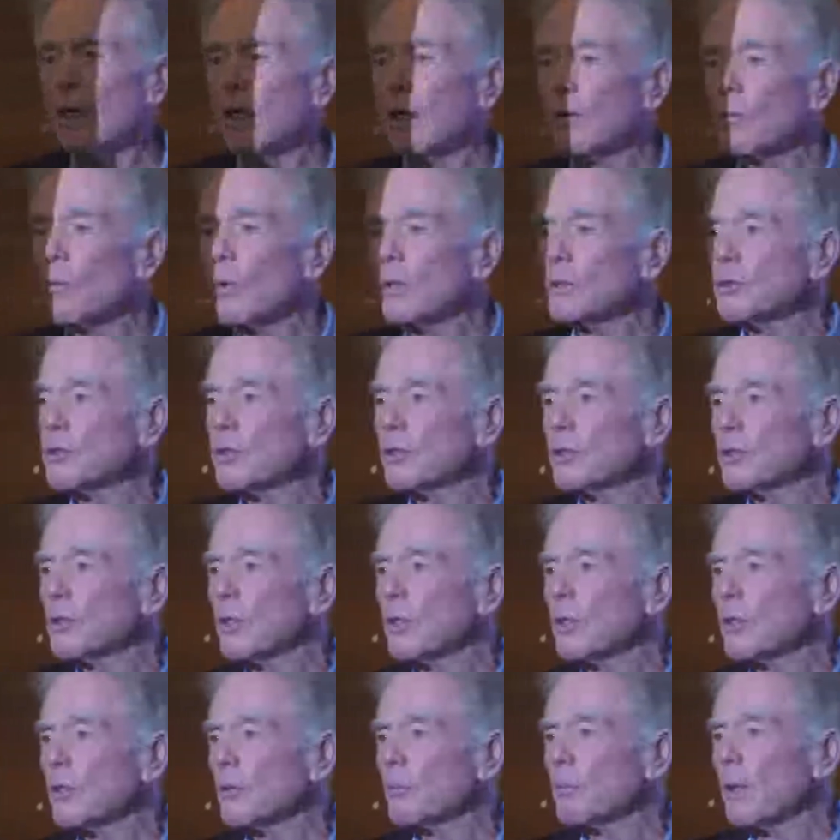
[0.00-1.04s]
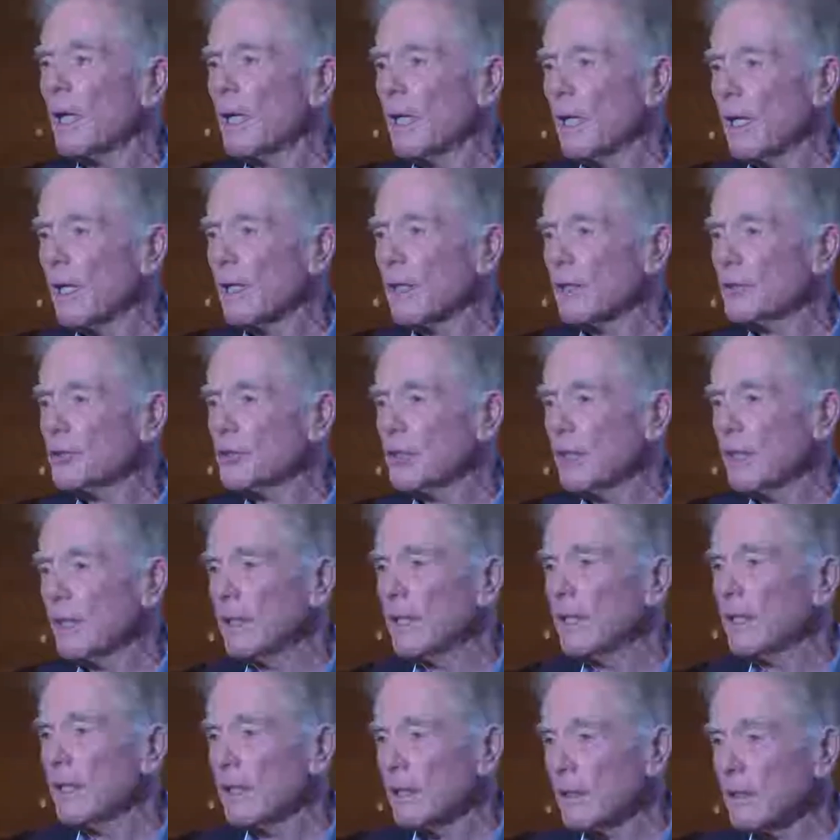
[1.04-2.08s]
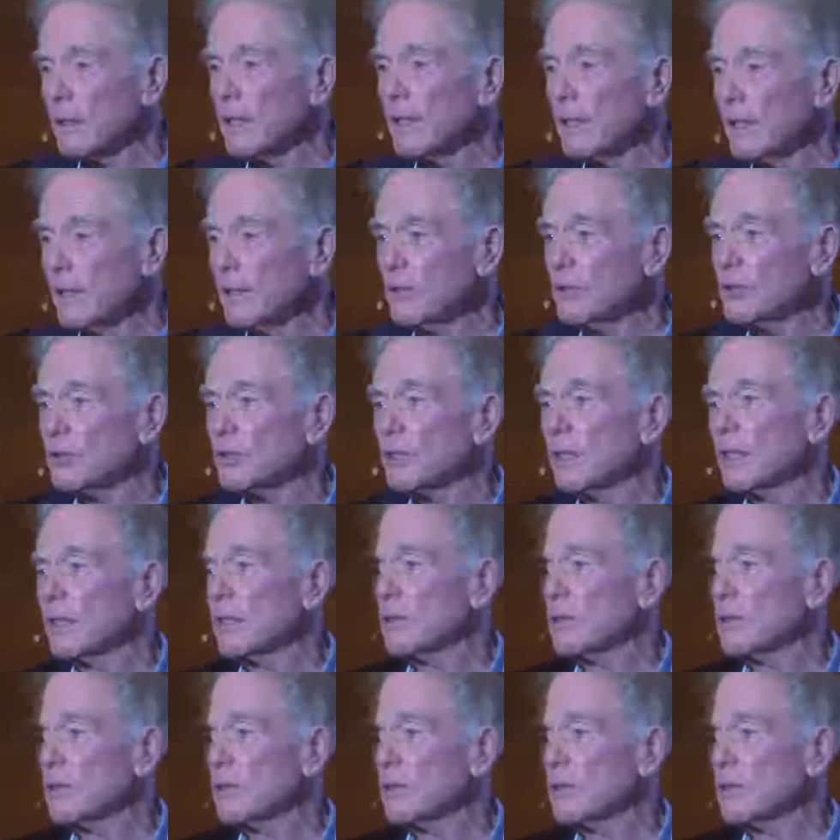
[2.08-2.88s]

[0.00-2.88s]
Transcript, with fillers: uh, one's internal biology leads